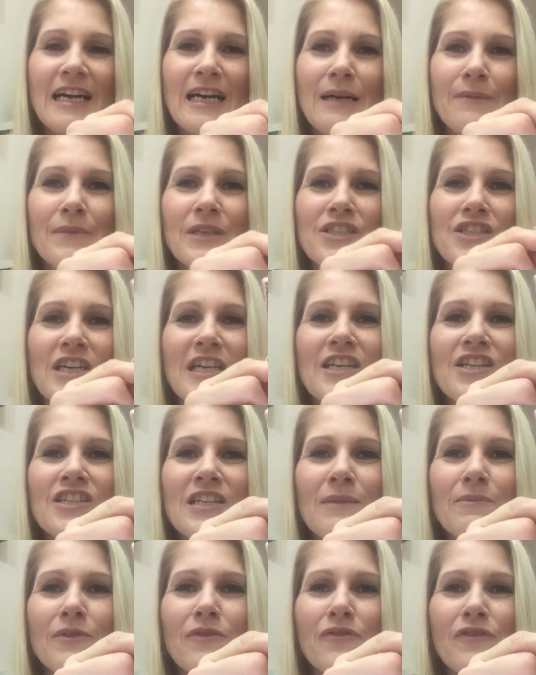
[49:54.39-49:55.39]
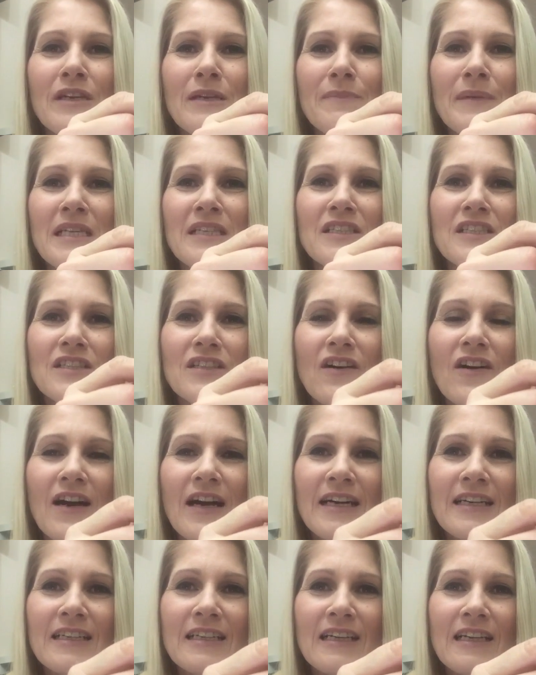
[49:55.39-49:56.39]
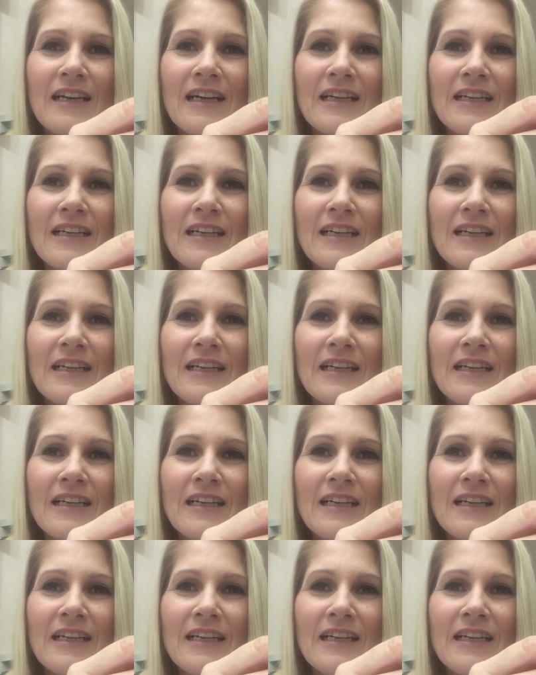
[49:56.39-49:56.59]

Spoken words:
I changed up the freebie design